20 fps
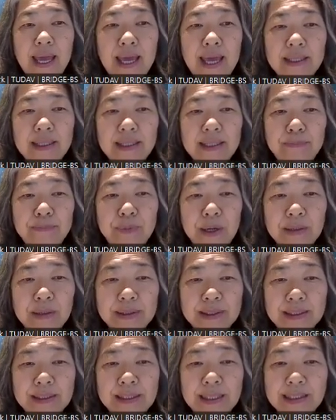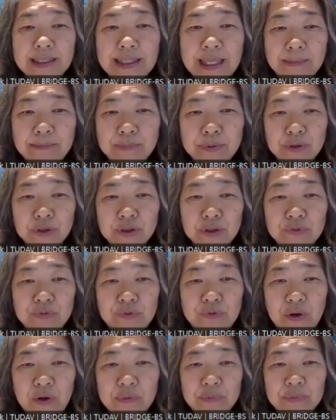and the practical examples
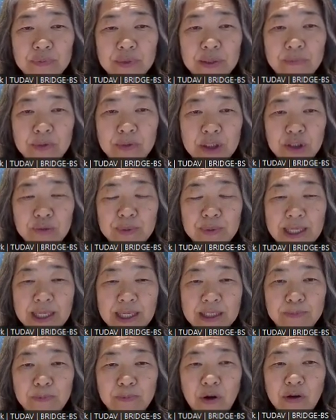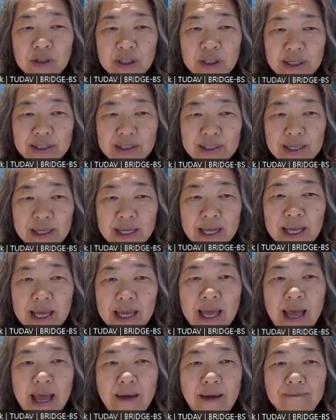from the Bridge BS project
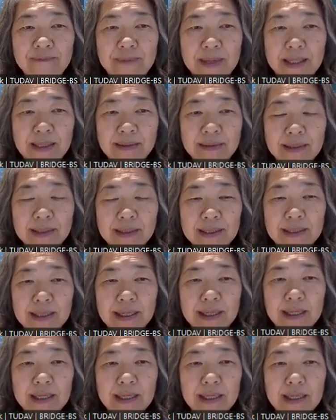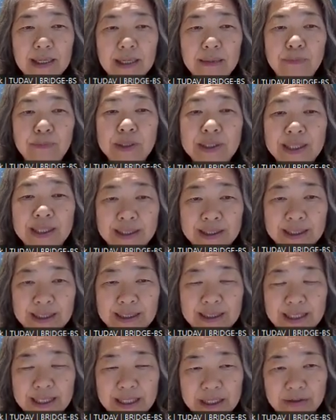have been
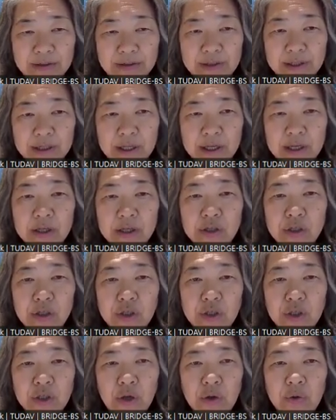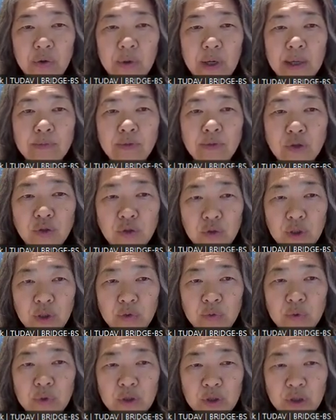presented here. So I'm sure
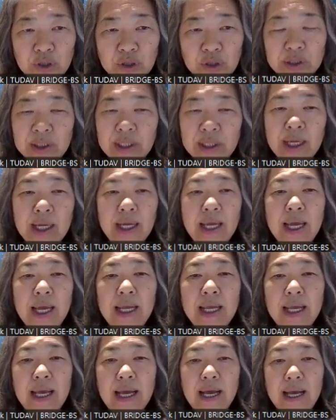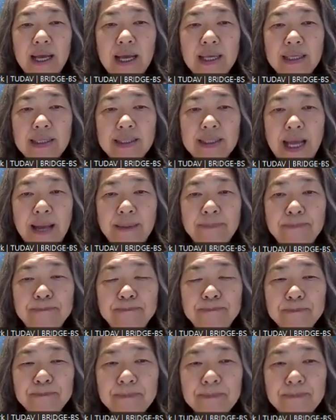you will learn
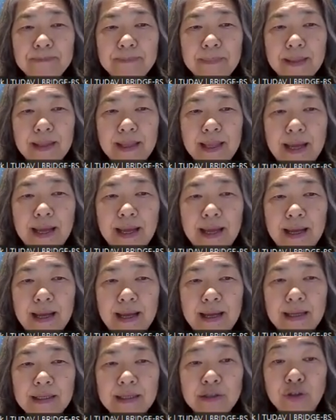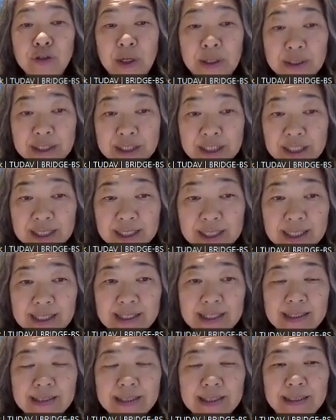some
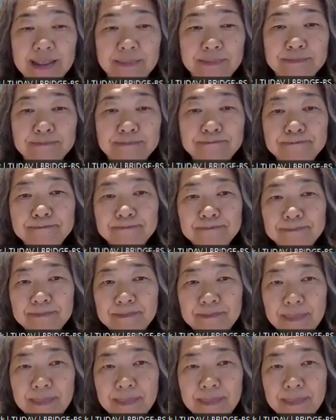strategies and some